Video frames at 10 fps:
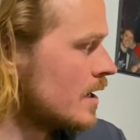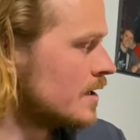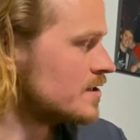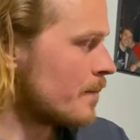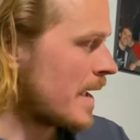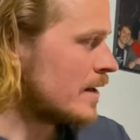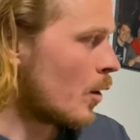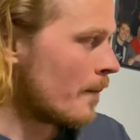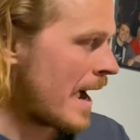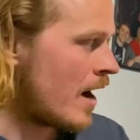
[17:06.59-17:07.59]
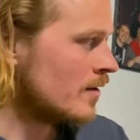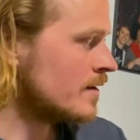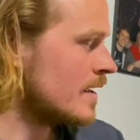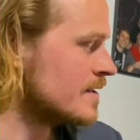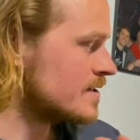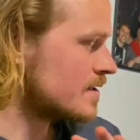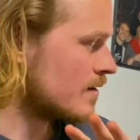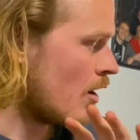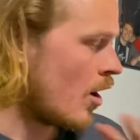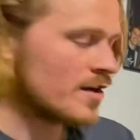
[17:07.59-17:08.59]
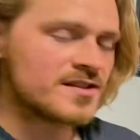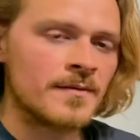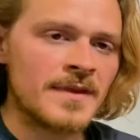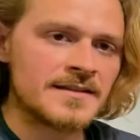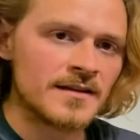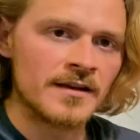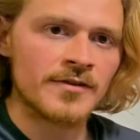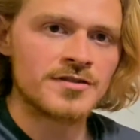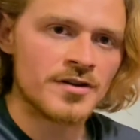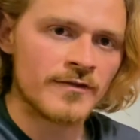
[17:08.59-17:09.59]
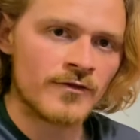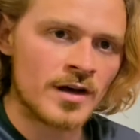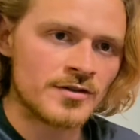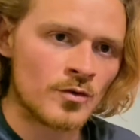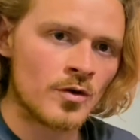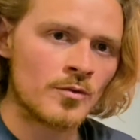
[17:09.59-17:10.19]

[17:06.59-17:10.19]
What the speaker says: Tomato Mountain is awesome. They deliver to your front door.